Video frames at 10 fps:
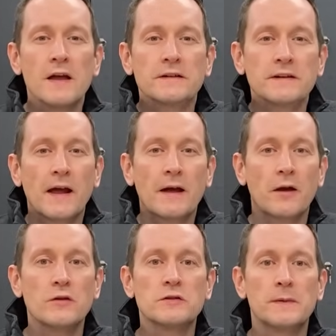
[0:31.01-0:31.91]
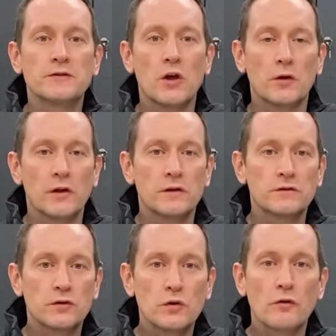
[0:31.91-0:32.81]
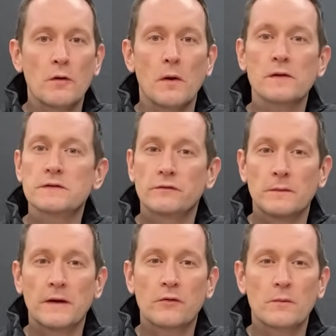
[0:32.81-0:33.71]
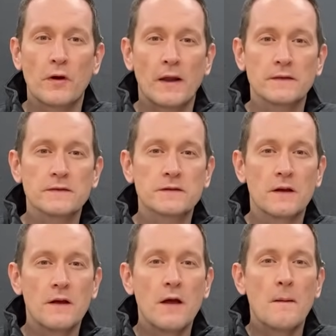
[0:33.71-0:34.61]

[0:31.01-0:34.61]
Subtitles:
Today I'm going to be showing you two robots from different brands,